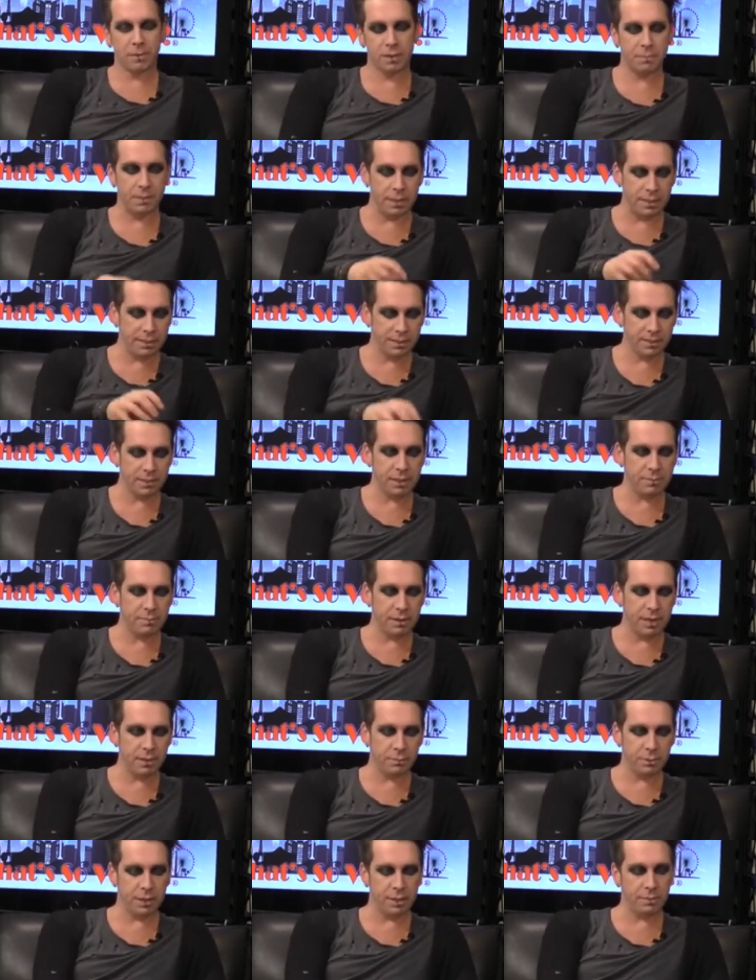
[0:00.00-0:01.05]
But this time
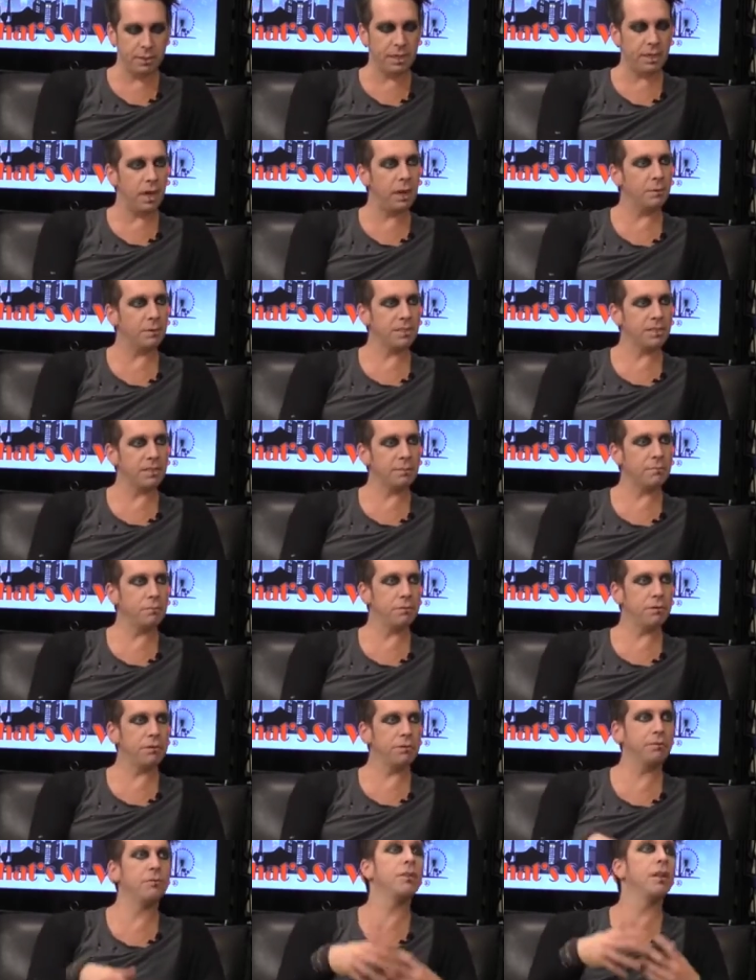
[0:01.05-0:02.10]
around, when I'm here, I want to see
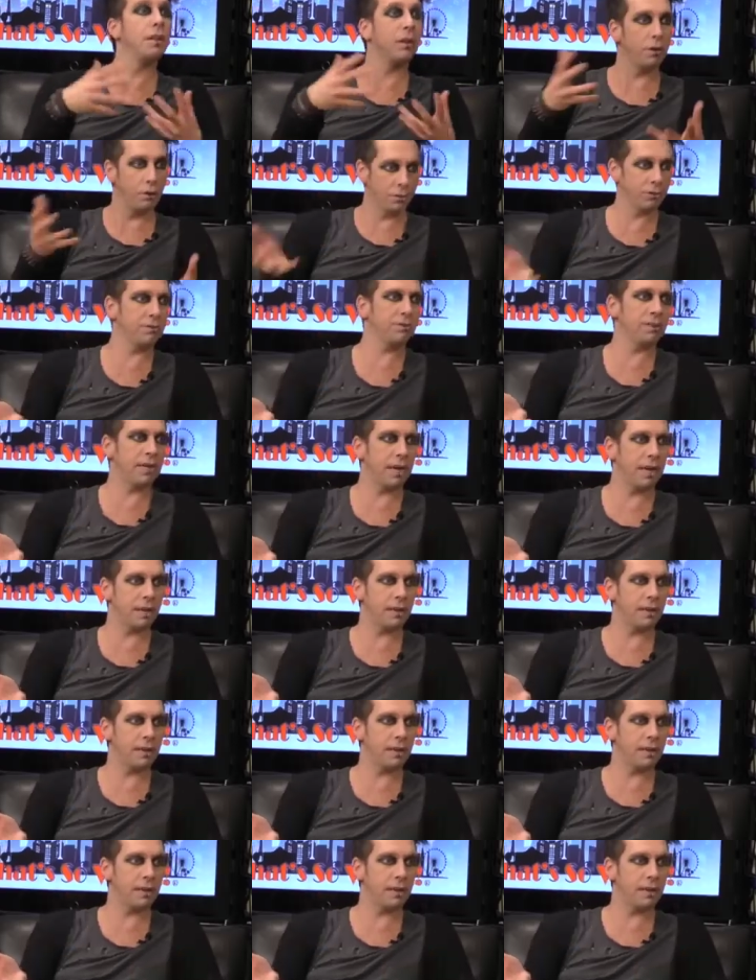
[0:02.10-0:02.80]
more of the local side